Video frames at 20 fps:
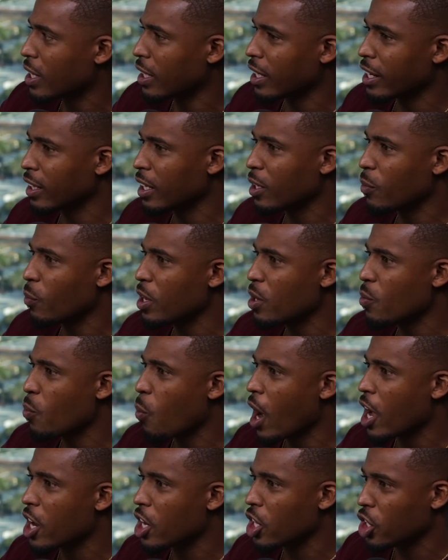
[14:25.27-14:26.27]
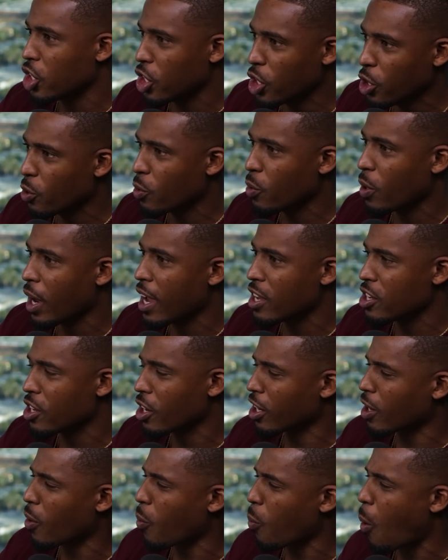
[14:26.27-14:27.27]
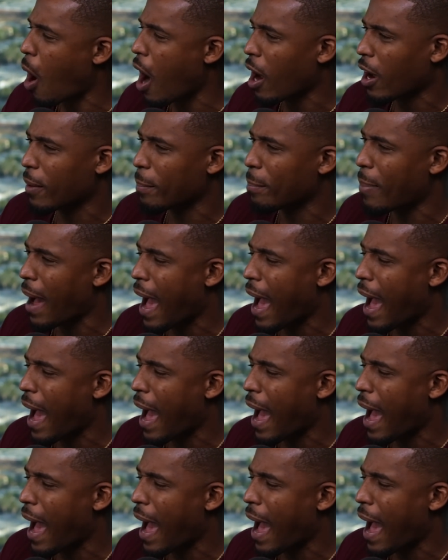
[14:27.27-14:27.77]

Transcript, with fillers: Clearly, we want you, and you're going to walk